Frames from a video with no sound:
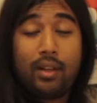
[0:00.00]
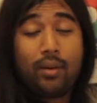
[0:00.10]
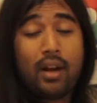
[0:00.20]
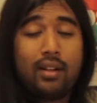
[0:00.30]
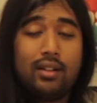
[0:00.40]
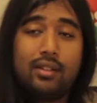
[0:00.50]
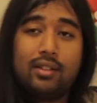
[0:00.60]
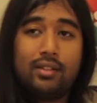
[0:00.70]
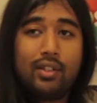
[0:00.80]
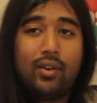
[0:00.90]
am I making a film,
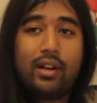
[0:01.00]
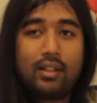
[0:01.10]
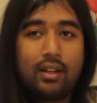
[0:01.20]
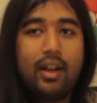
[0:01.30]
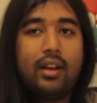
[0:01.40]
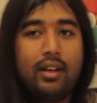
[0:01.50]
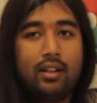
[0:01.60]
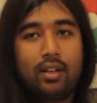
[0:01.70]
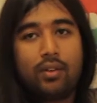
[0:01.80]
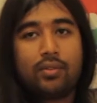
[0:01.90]
but I'm going to be doing a
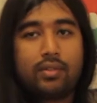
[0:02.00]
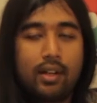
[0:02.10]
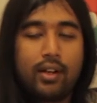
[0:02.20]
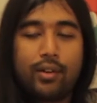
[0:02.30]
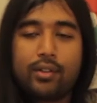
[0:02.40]
vlog for it.